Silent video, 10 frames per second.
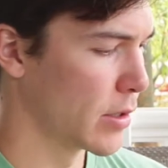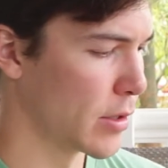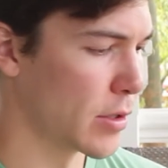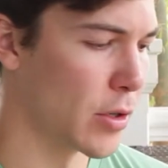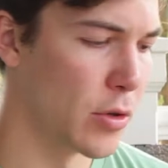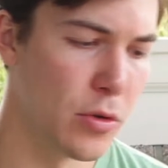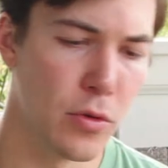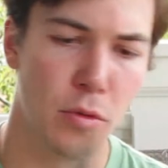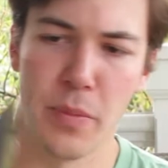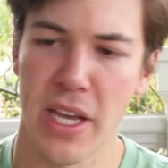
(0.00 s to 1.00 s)

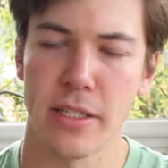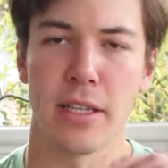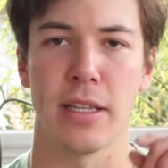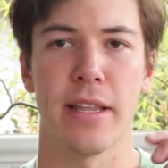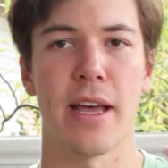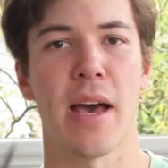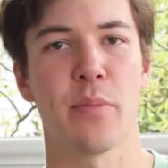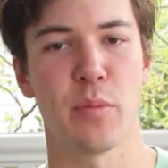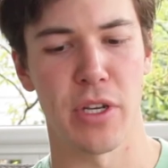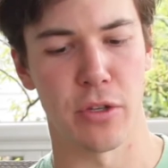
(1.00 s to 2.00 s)
So basically that
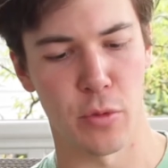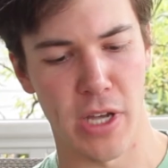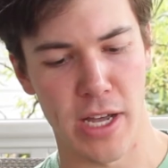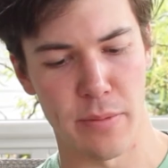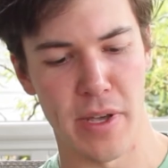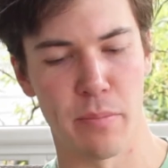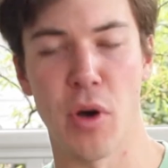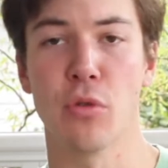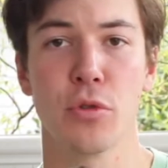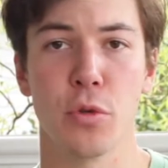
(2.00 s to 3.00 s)
happened because we had to make
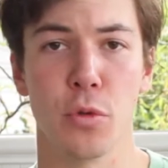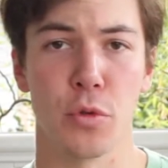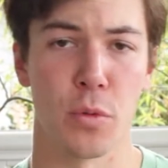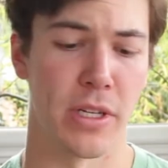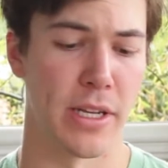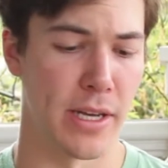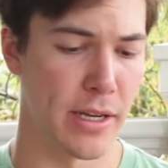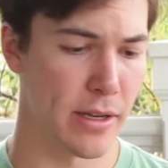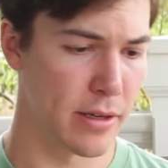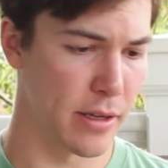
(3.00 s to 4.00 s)
bone tools one
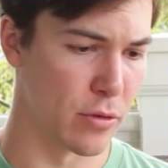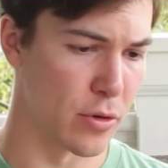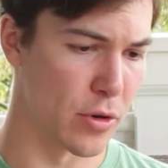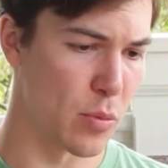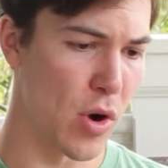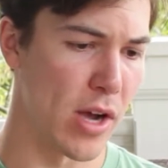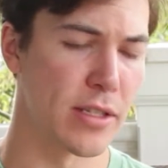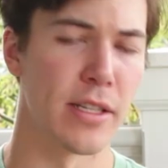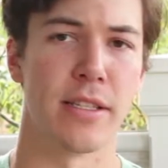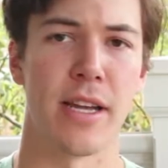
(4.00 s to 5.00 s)
day in order to
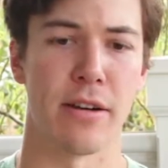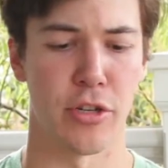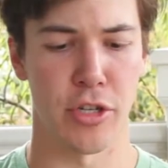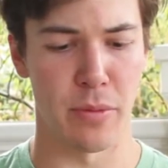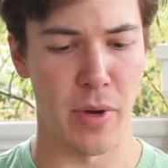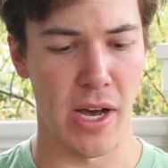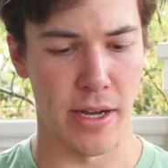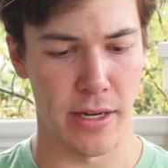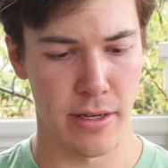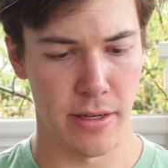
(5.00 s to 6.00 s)
process down a sheep
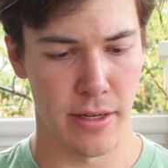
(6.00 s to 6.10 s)
hide,